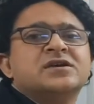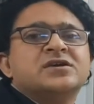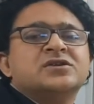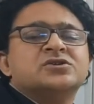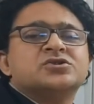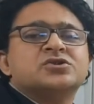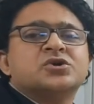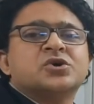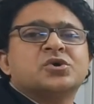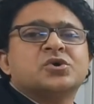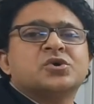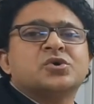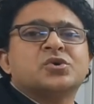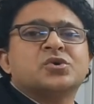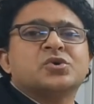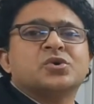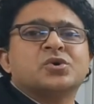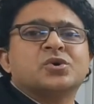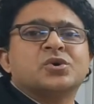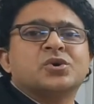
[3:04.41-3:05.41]

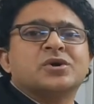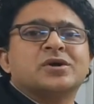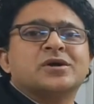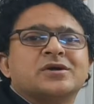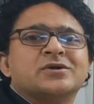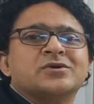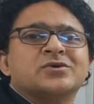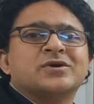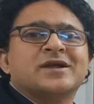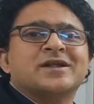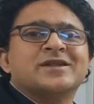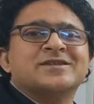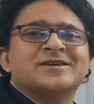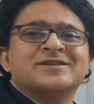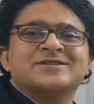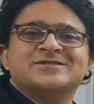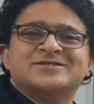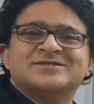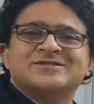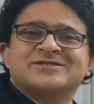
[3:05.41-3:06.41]
So you can
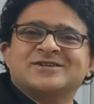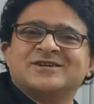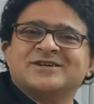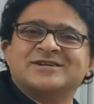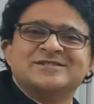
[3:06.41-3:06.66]
just